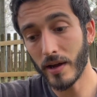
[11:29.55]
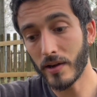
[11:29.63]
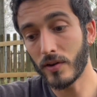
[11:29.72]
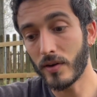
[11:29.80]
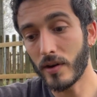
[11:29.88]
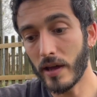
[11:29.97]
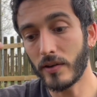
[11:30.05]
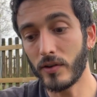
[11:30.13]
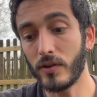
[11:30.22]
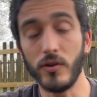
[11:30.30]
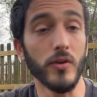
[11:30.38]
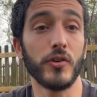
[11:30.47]

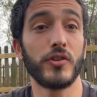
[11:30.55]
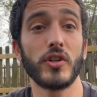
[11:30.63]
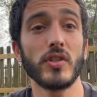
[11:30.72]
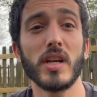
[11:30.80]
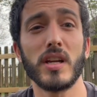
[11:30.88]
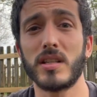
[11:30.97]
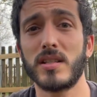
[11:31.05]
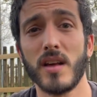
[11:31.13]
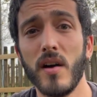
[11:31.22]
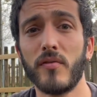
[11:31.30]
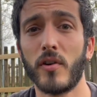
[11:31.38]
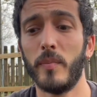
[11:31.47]
and you're just gonna
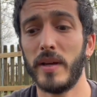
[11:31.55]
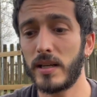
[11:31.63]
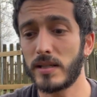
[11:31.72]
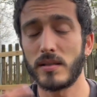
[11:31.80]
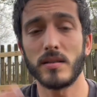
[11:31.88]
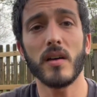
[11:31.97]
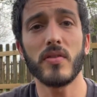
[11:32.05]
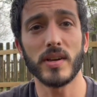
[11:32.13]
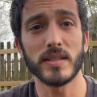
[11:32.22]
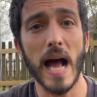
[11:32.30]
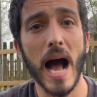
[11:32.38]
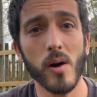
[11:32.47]
suffer because
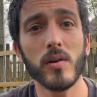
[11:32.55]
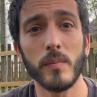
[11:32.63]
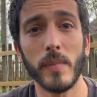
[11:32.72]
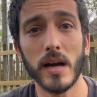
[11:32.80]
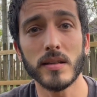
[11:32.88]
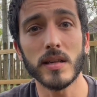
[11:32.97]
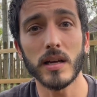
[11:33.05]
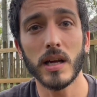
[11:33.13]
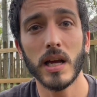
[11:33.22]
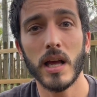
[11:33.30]
nothing's alchemizing,